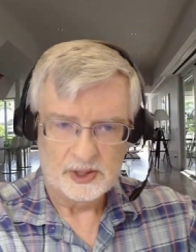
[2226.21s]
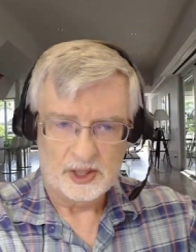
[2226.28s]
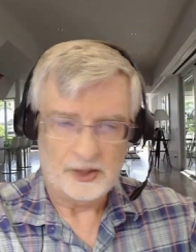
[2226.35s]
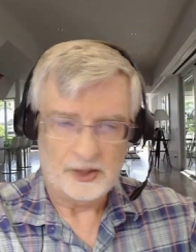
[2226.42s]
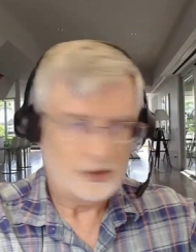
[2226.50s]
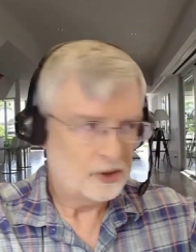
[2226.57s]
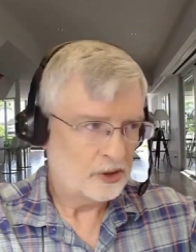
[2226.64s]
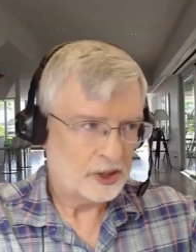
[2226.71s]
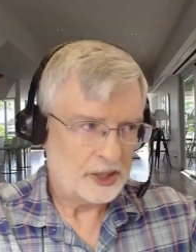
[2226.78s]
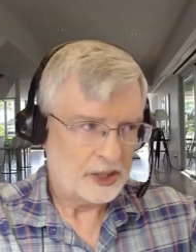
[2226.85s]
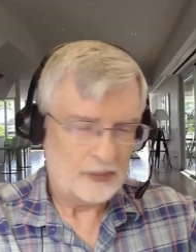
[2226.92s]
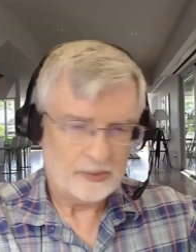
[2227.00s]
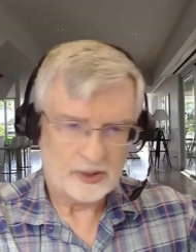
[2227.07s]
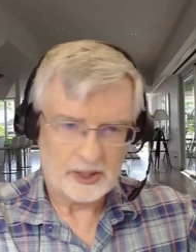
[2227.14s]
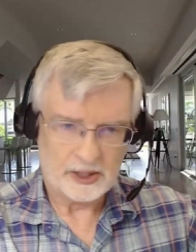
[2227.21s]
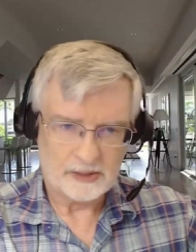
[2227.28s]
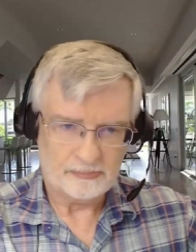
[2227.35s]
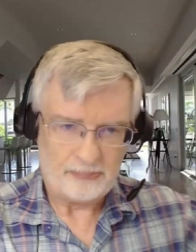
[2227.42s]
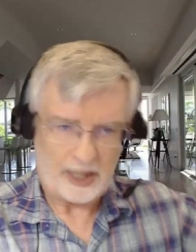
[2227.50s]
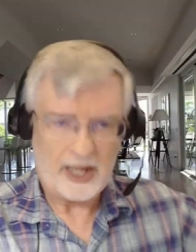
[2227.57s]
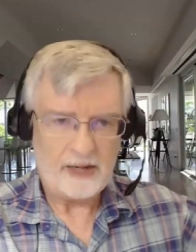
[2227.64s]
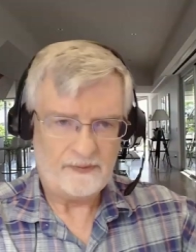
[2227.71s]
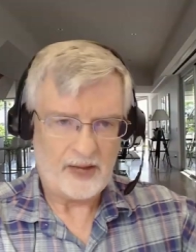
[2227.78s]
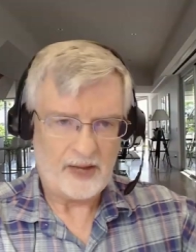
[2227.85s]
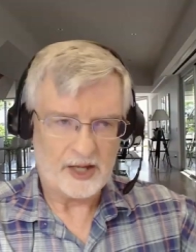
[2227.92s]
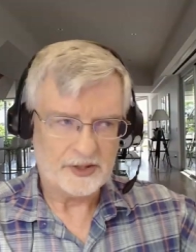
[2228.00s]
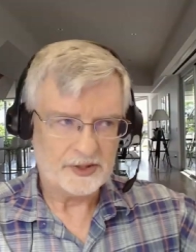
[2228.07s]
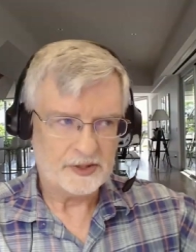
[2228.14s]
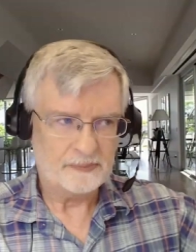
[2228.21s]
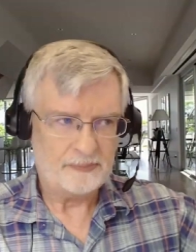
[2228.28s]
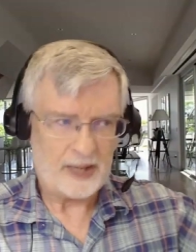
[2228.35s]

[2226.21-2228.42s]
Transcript: and you're labeled as bad fascist,